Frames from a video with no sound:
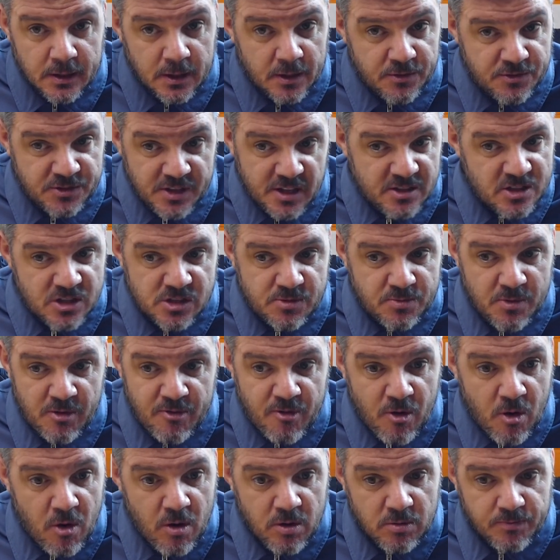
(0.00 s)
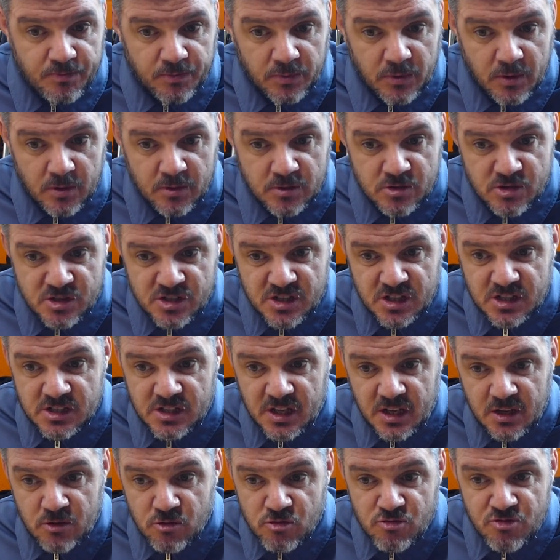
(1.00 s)
I've said this before,
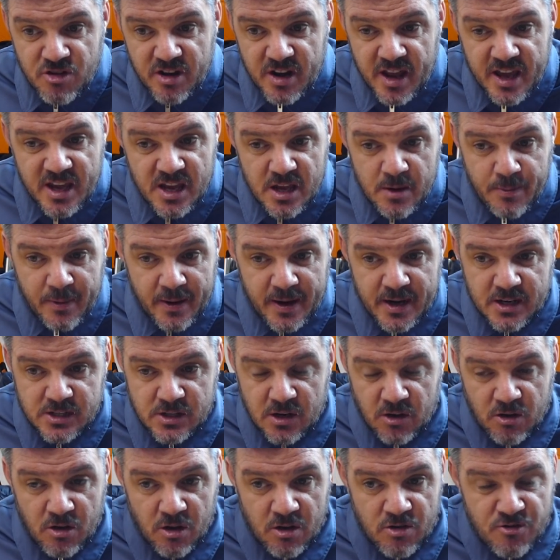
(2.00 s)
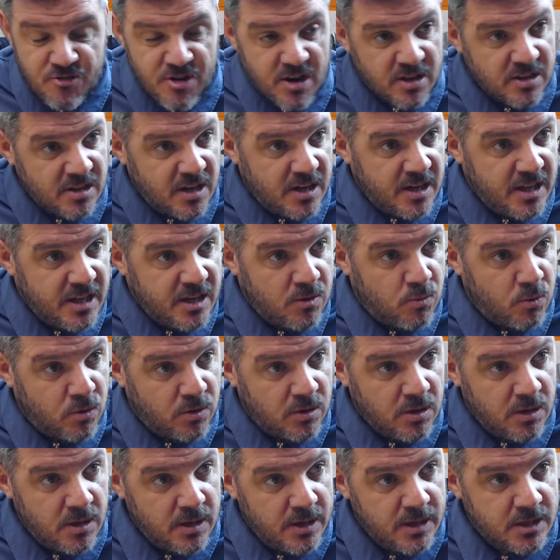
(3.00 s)
1,680 players out of contract in League
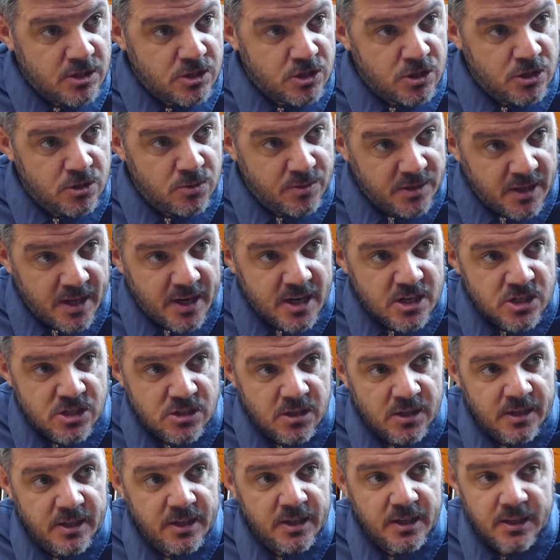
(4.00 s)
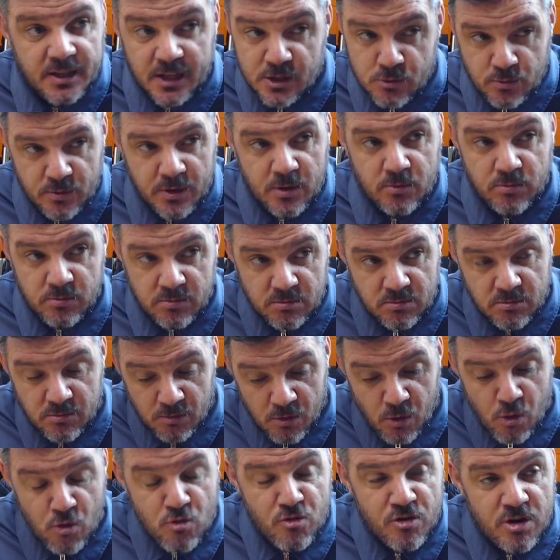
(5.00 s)
1, League 2 and the National League. That's without
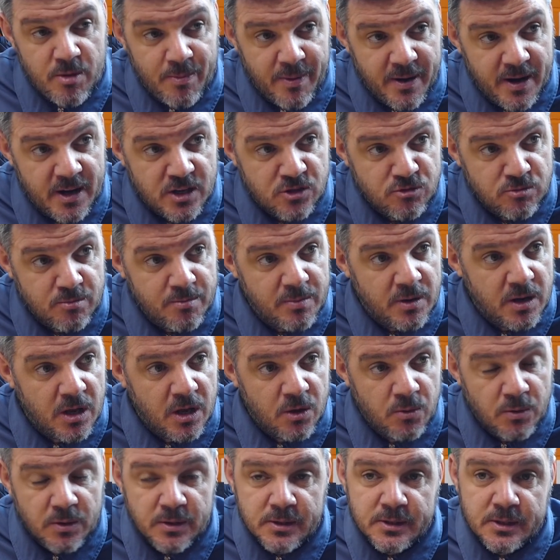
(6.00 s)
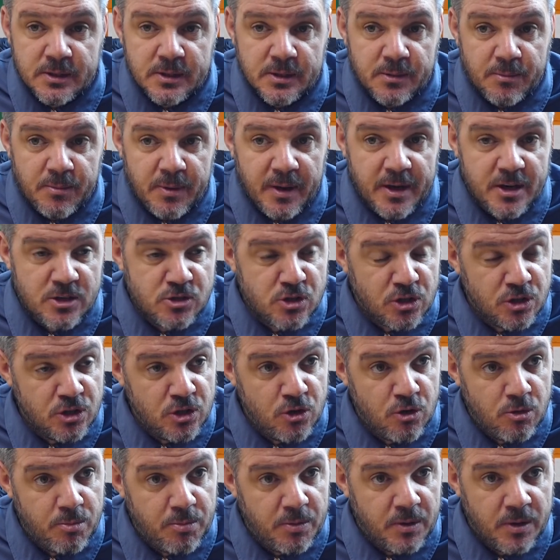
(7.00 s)
hungry players from below, players on
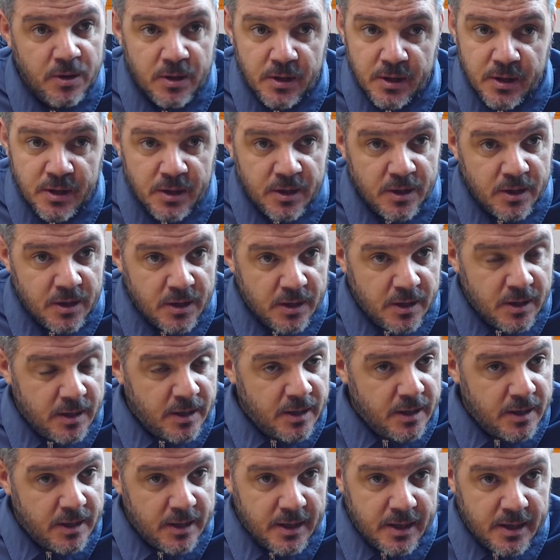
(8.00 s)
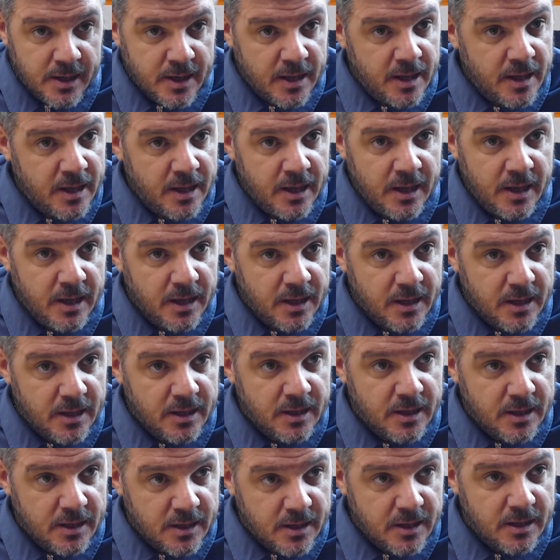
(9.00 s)
the up, and
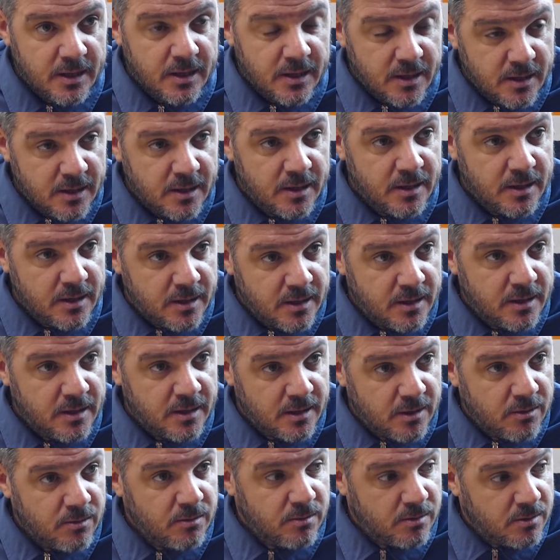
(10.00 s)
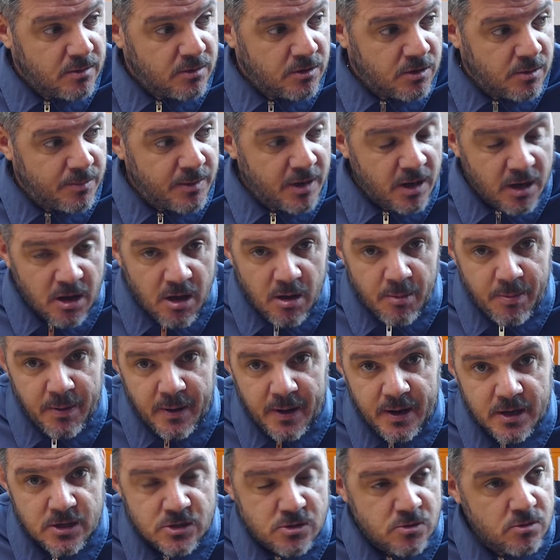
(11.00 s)
you know, there'll be a lot of
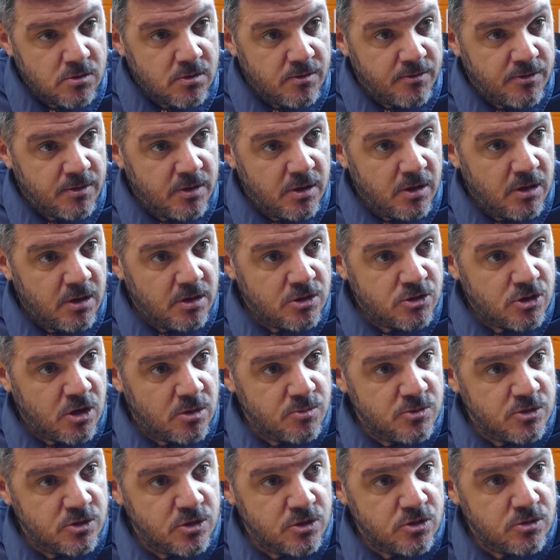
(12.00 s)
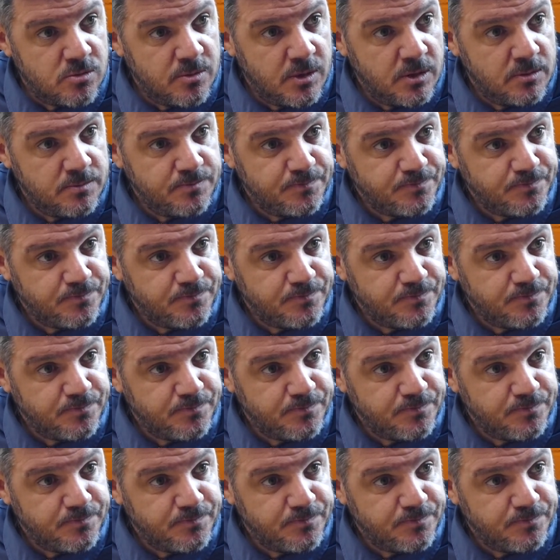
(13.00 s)
players who come from a lot of jobs in the summer.